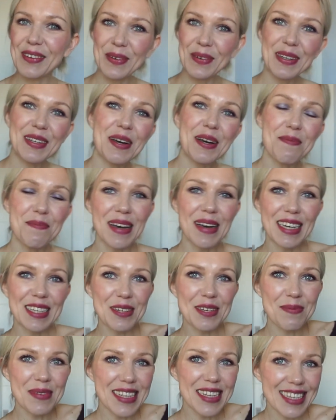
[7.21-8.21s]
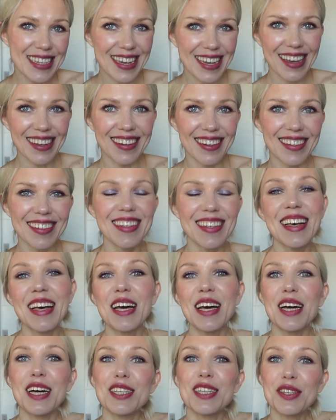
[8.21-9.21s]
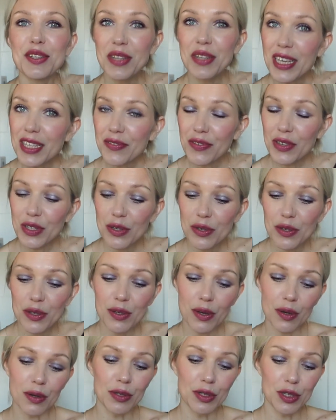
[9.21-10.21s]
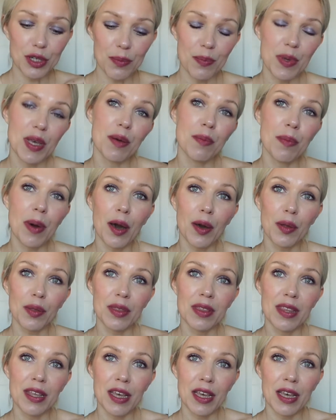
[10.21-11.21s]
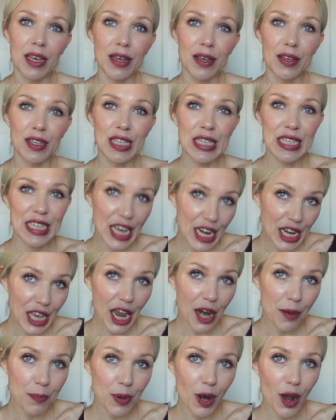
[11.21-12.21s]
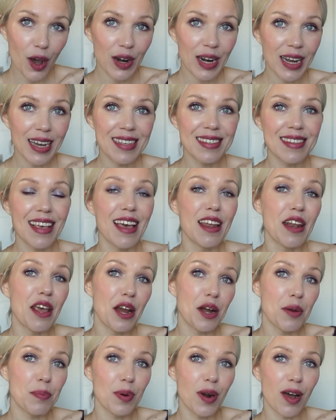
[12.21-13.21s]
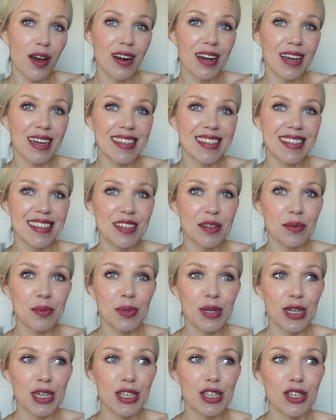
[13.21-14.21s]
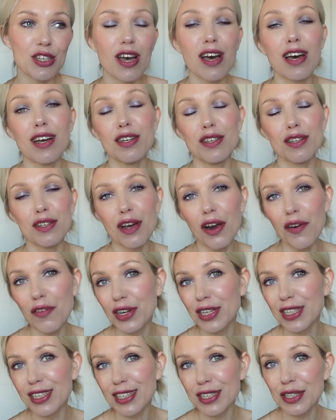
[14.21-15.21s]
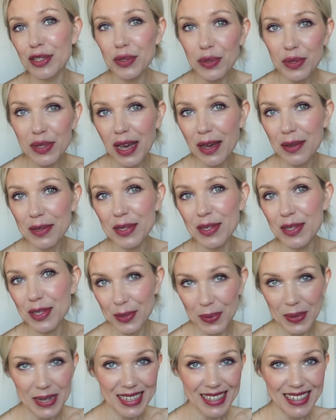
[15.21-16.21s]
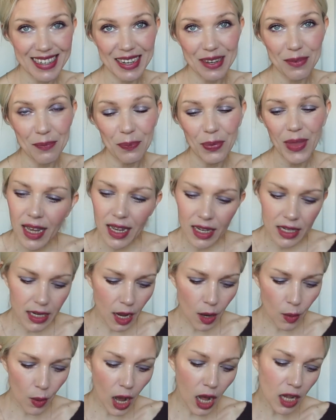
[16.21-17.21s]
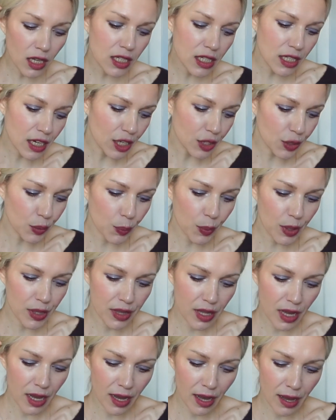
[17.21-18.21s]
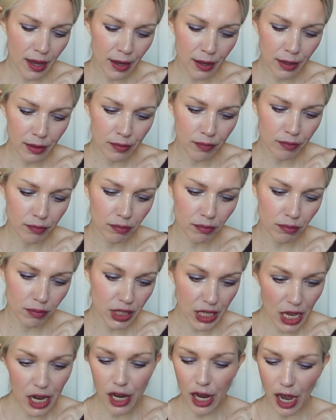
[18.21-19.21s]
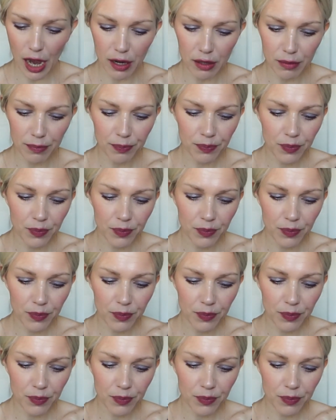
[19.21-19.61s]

Welcome back to my channel. Today's video is going to be about the skincare products and hair products which I discovered in 2020. Now I'll start with the skincare.